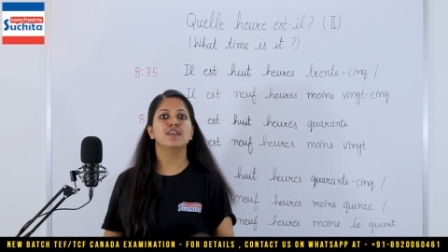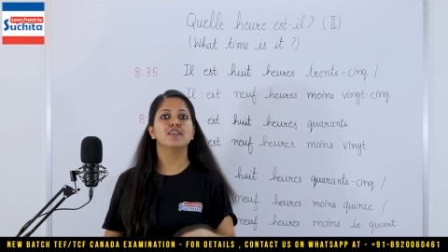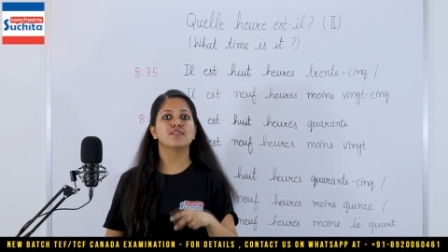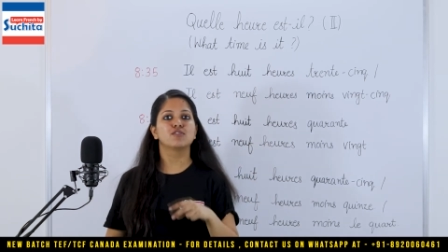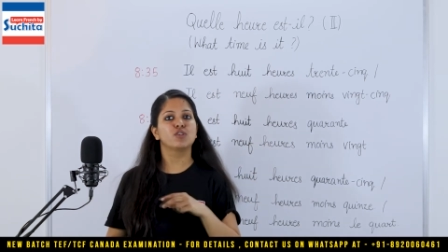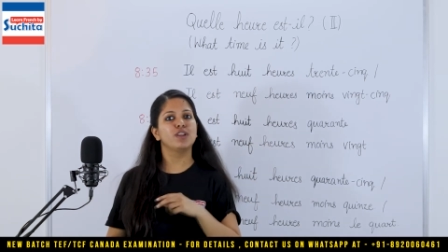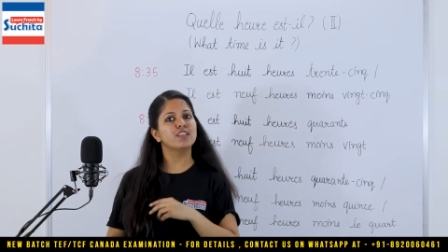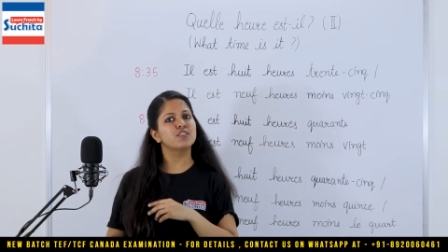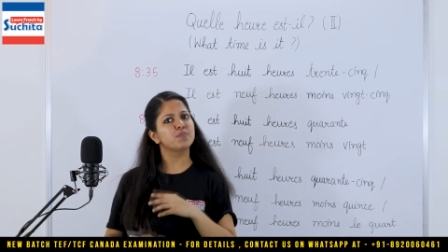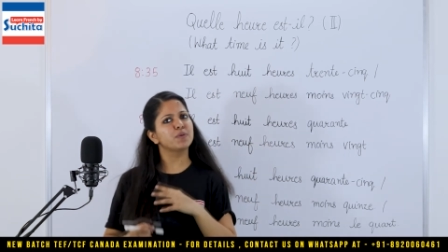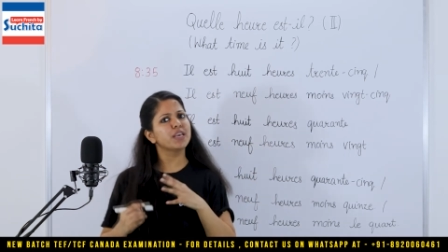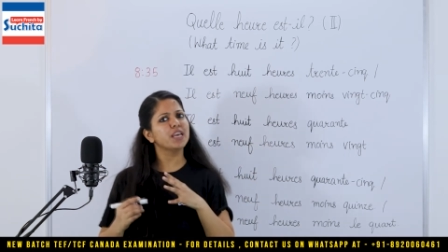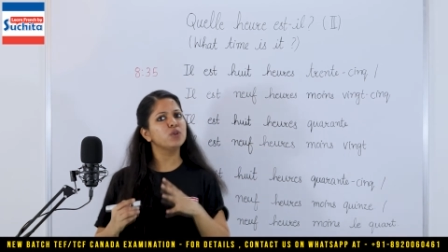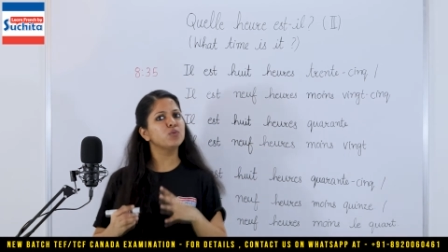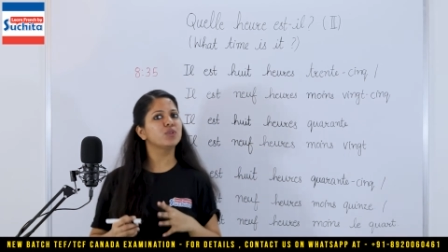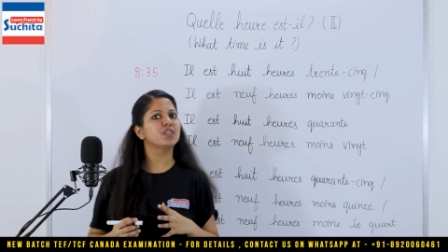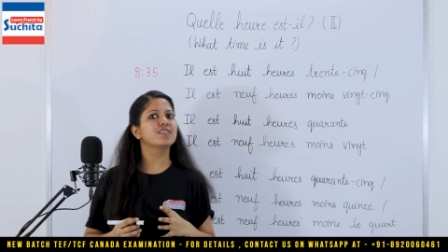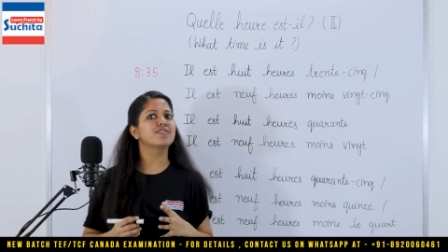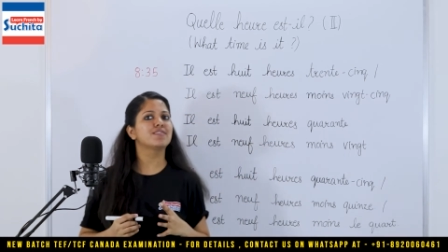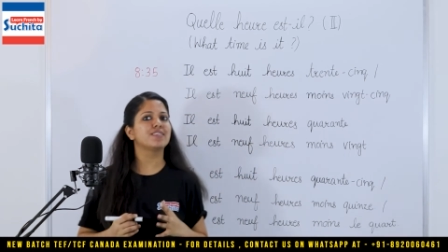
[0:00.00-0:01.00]
So let's begin
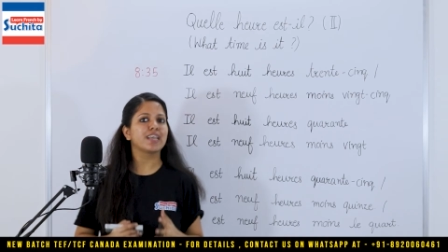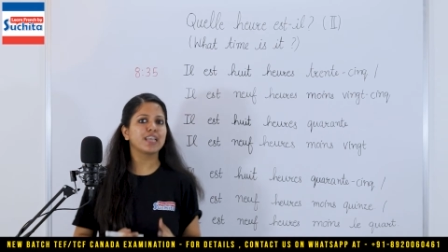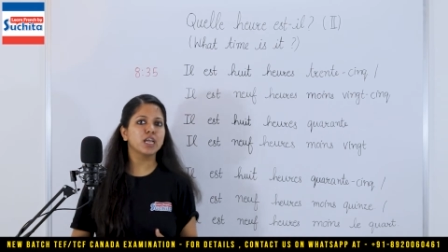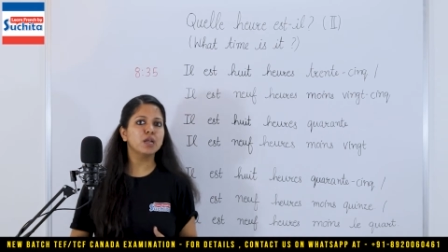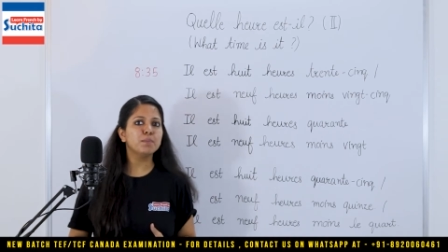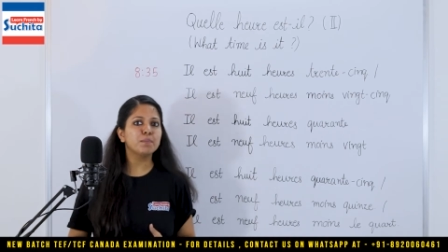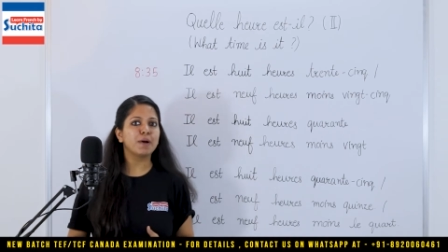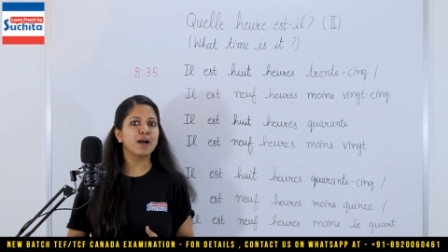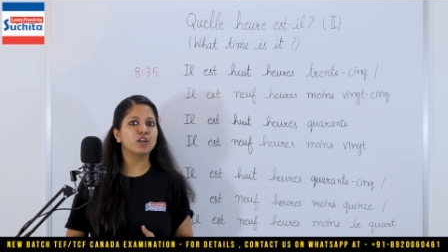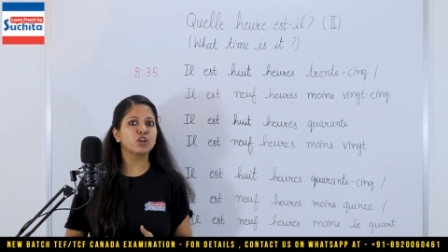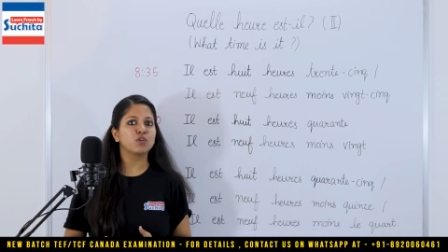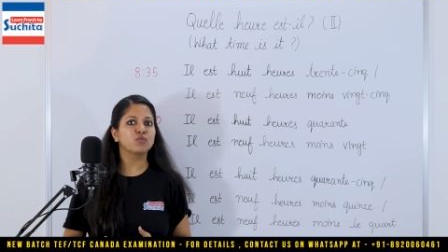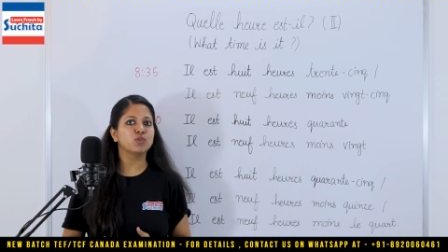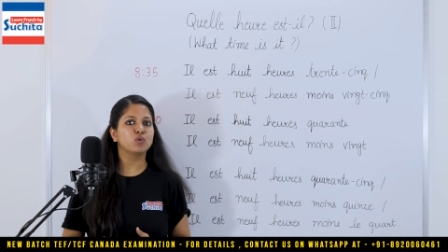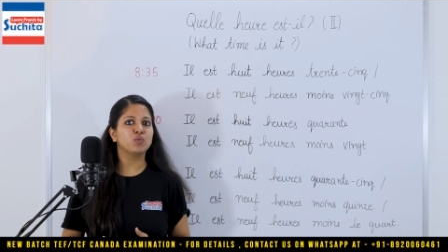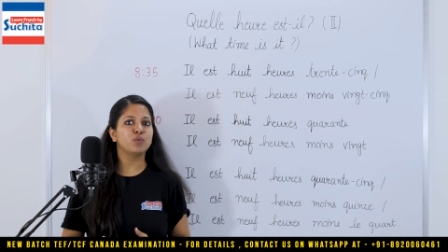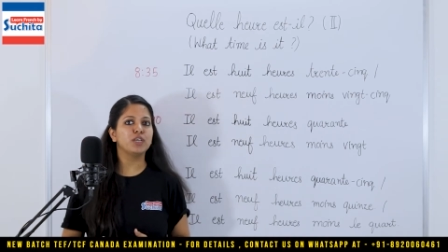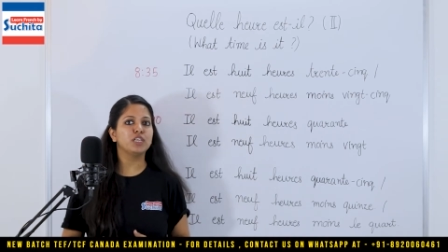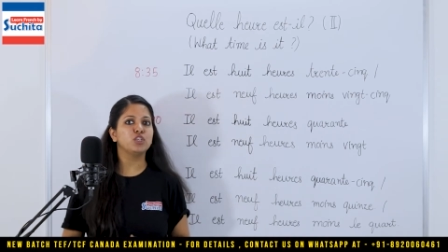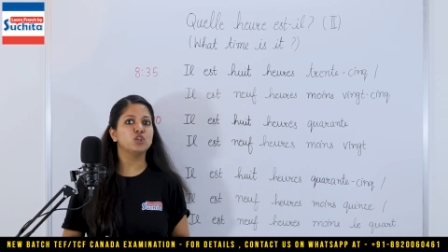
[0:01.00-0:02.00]
with the second part of
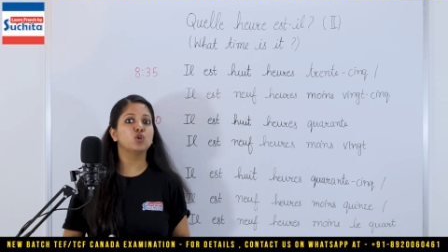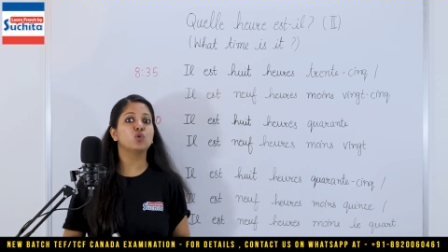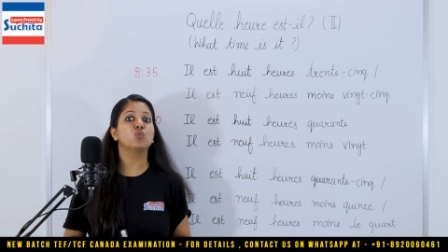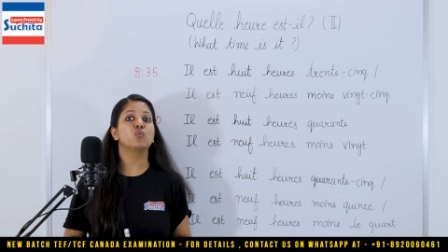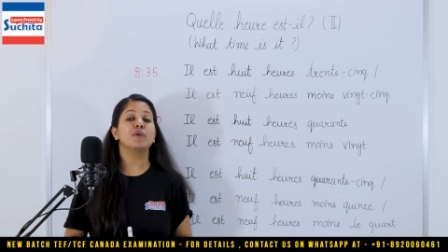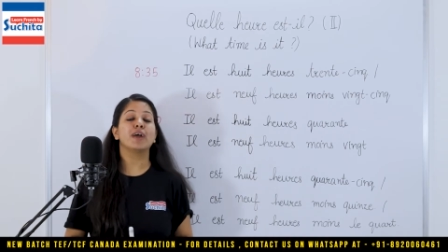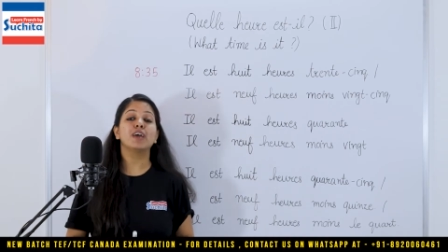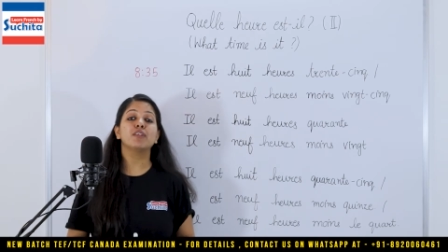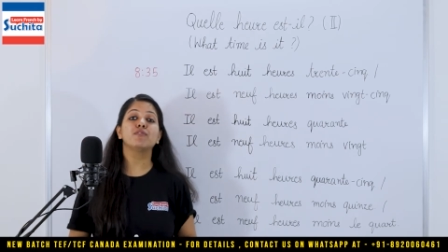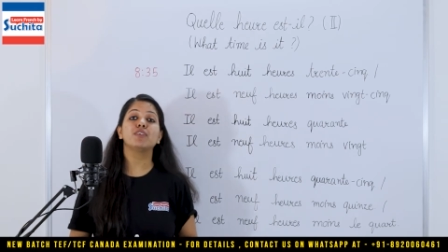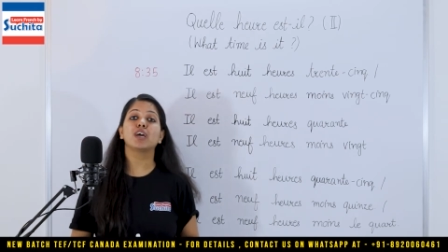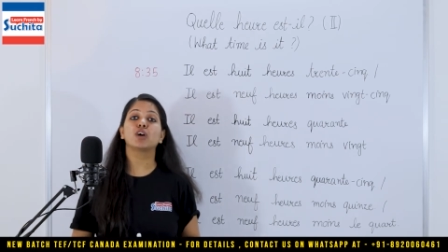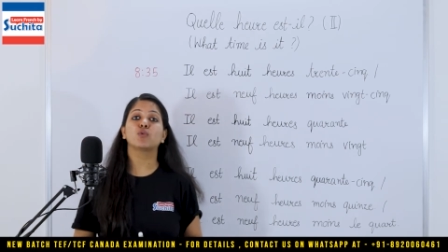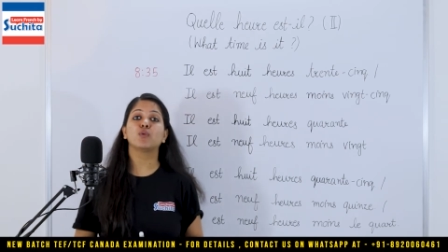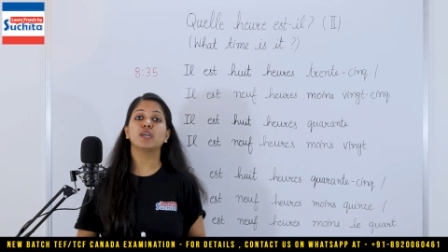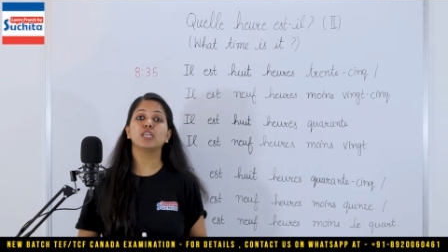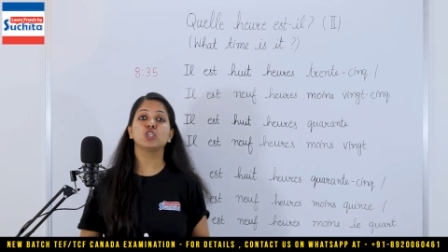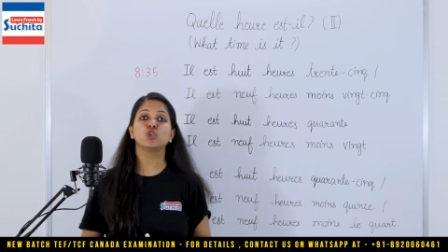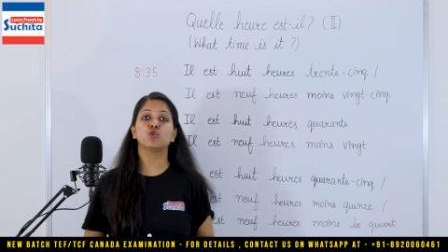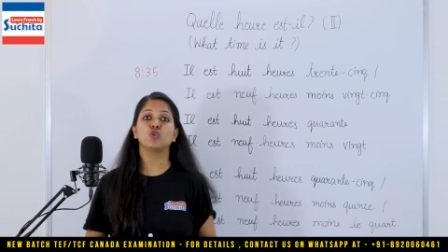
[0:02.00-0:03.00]
the video where we are
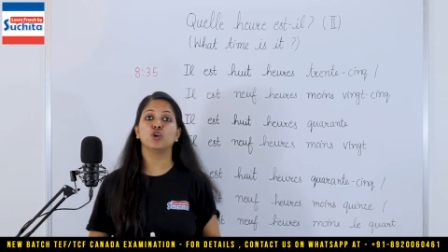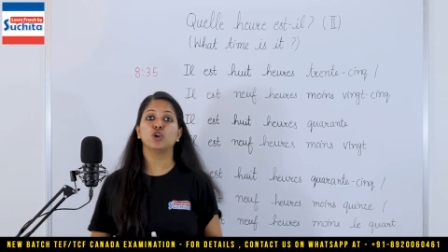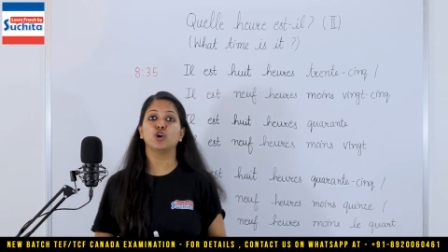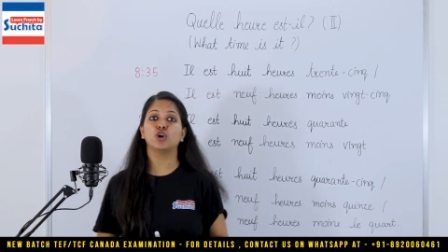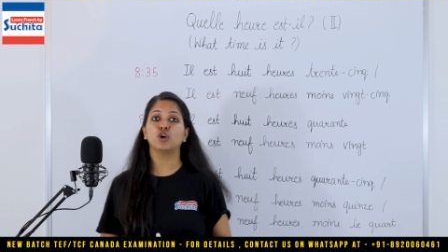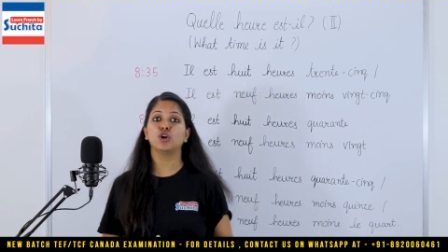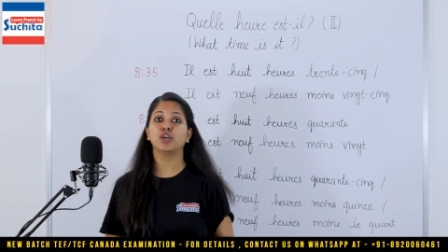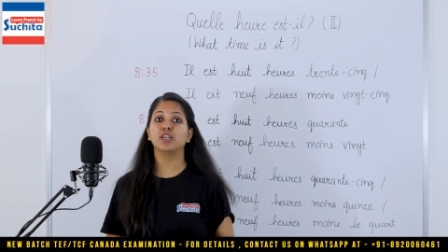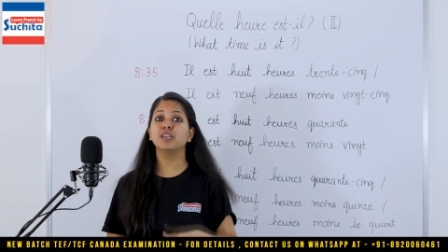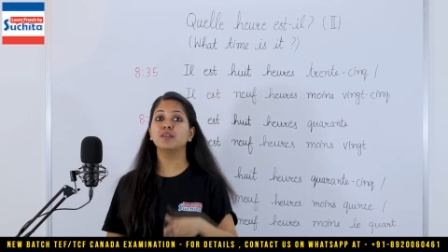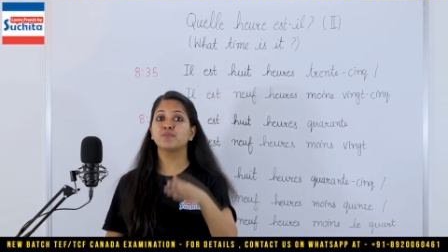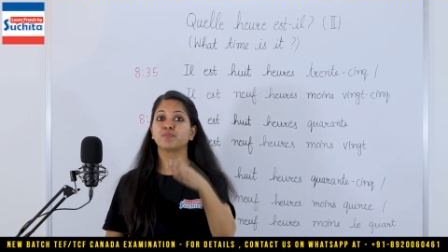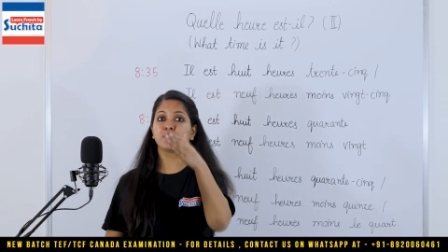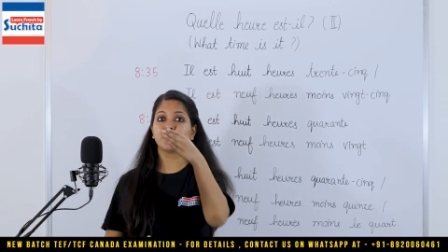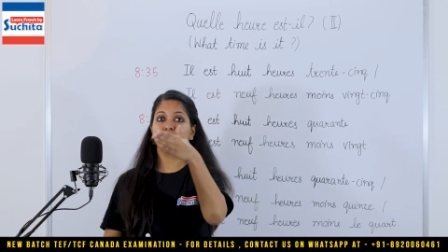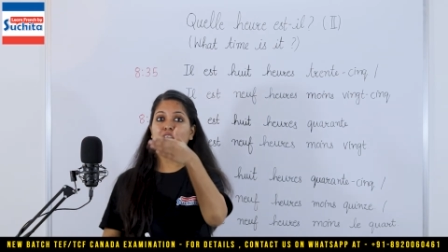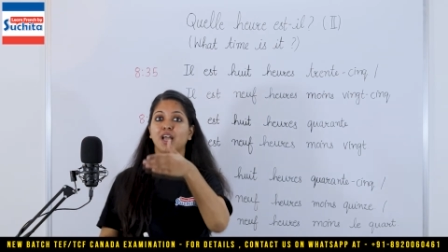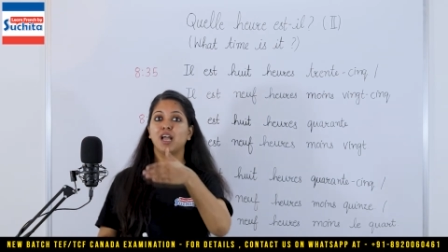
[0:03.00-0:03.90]
going to learn